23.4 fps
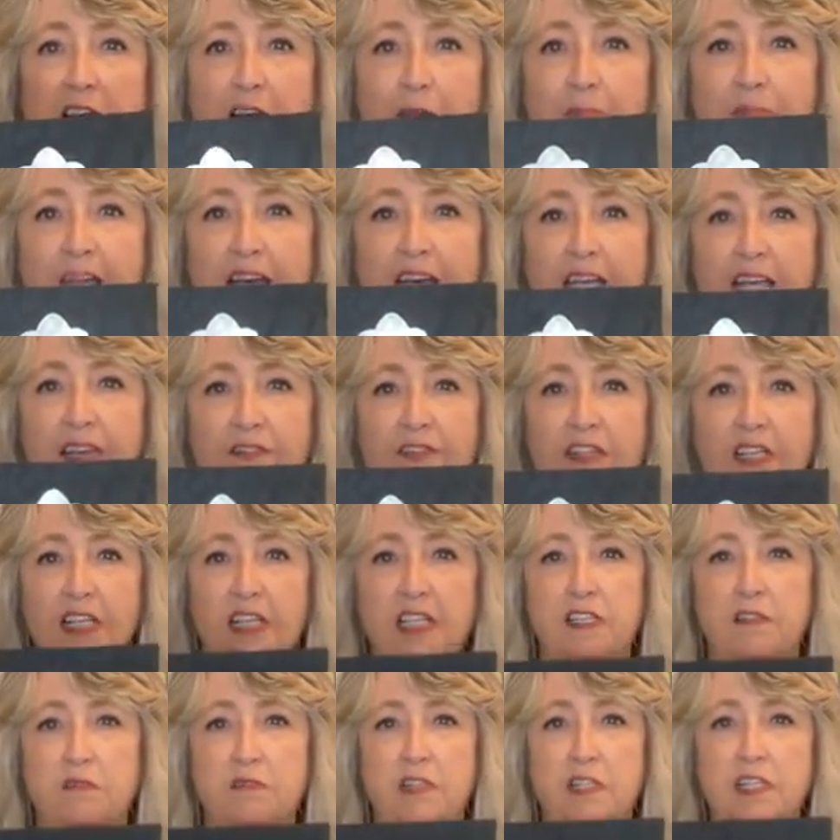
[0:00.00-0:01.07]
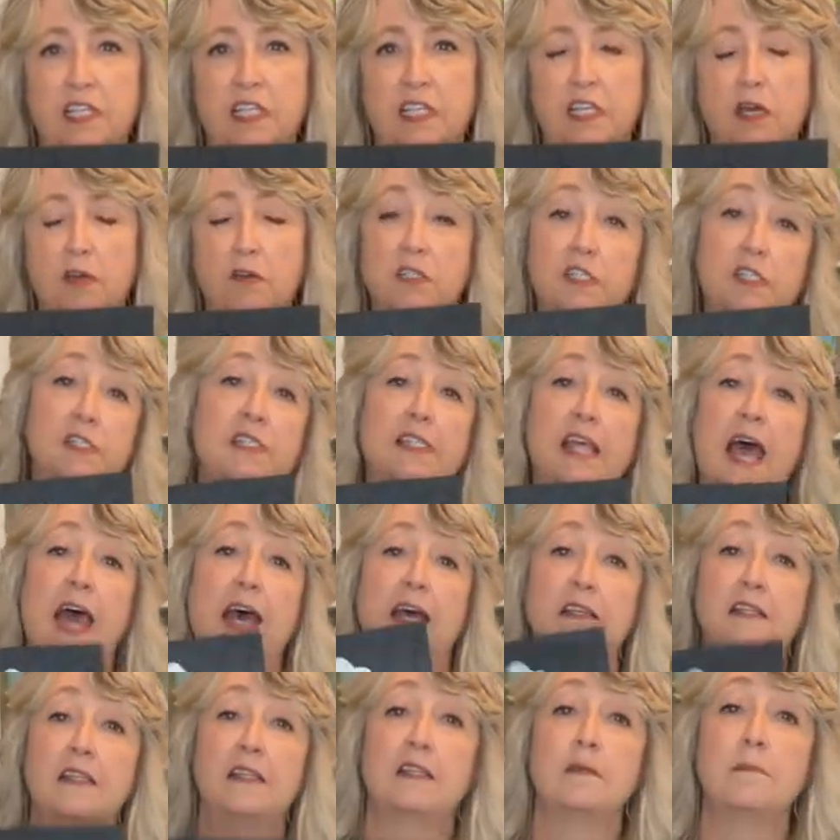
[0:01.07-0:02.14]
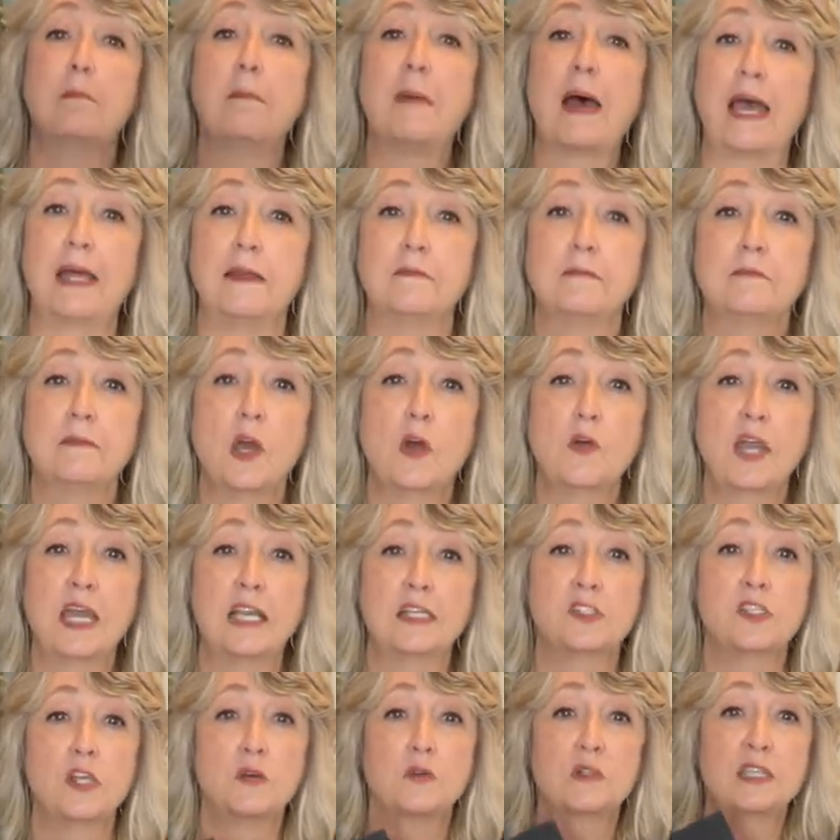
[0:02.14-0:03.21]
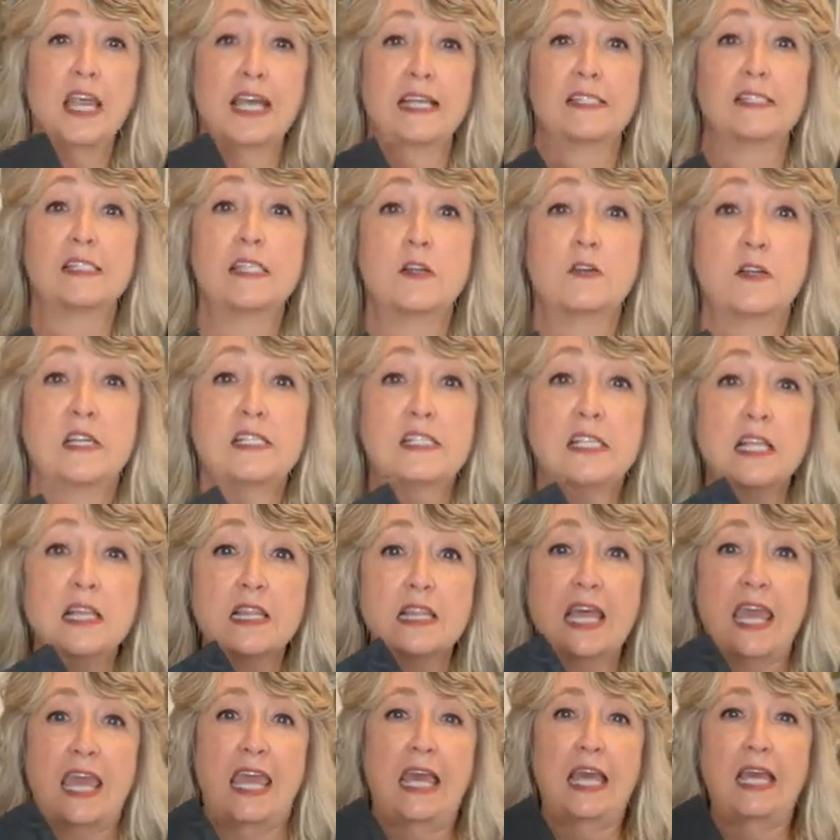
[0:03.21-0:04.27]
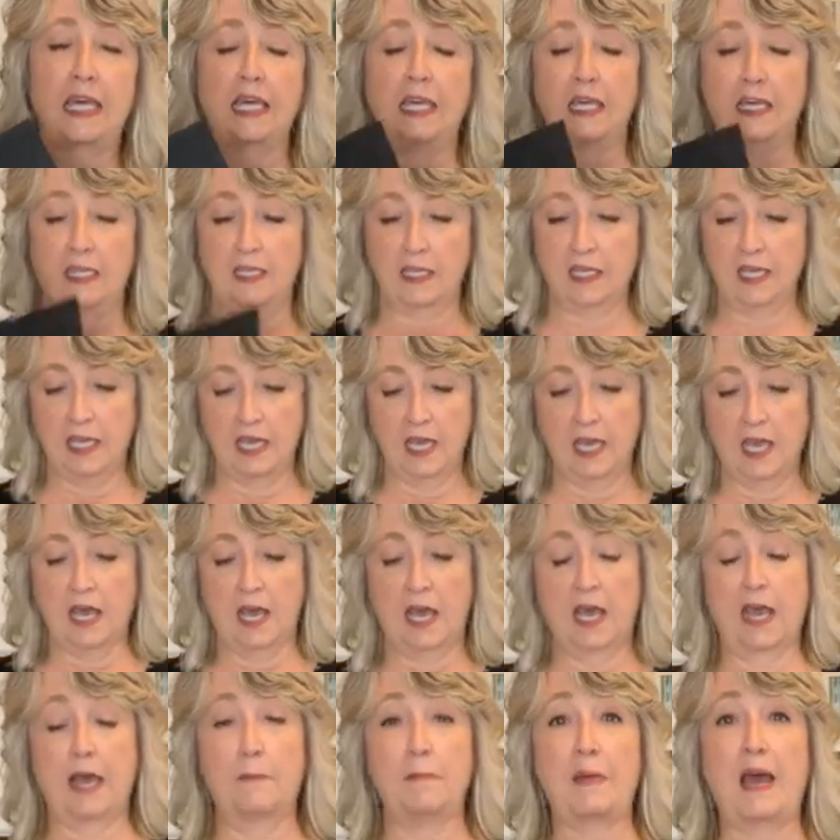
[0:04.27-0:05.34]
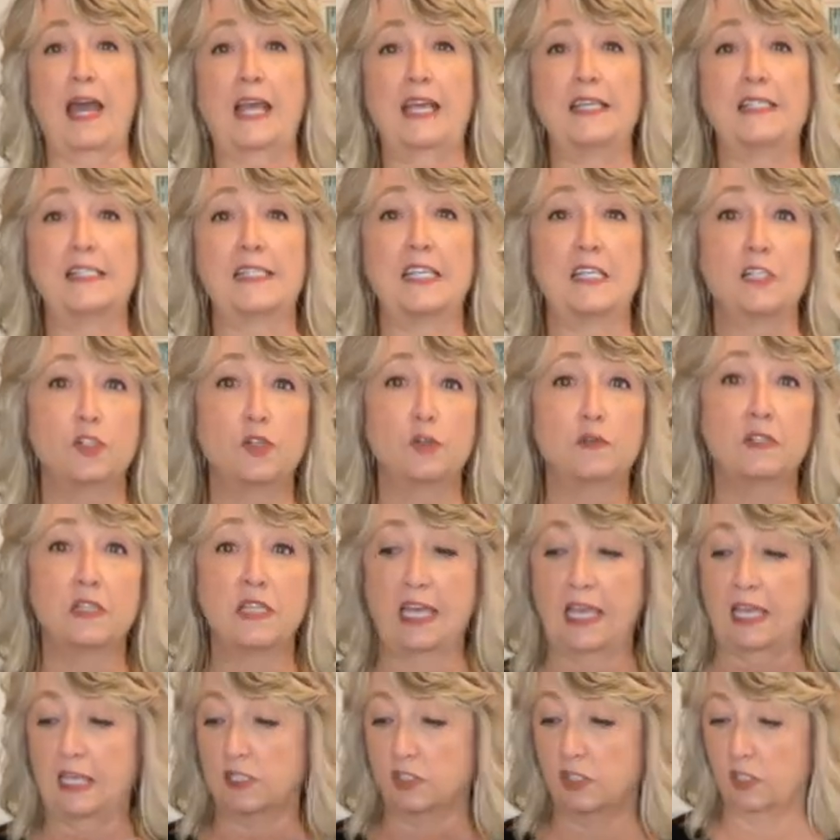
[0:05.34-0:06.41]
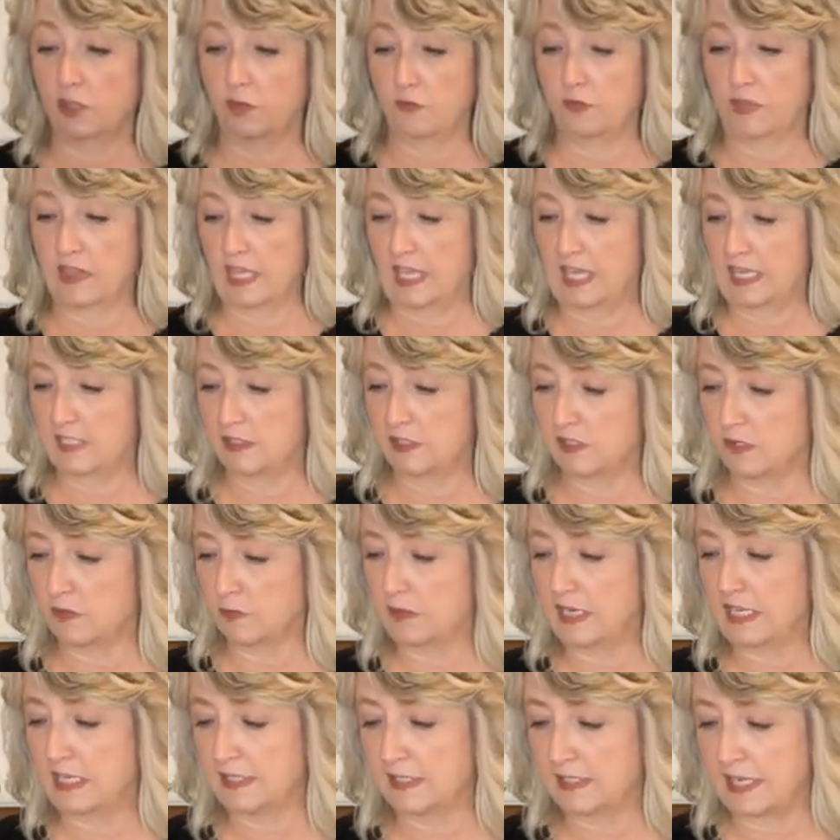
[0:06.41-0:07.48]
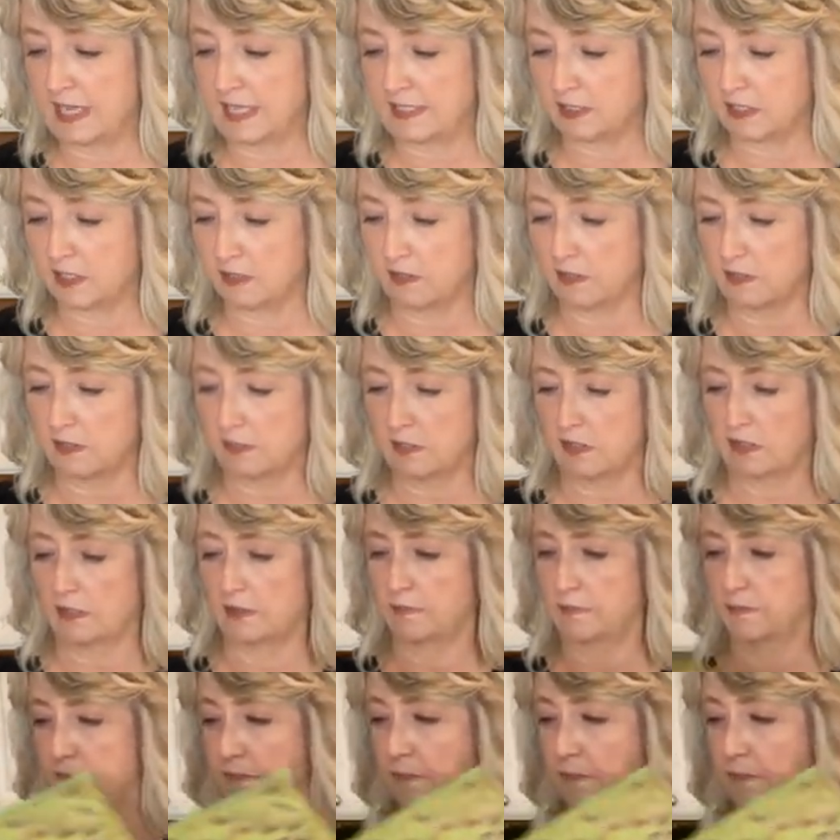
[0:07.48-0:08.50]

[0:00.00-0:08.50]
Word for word: I'm not even gonna really notice that. But, okay, so yes, there is a link. Um, I can send you a link to these three stencils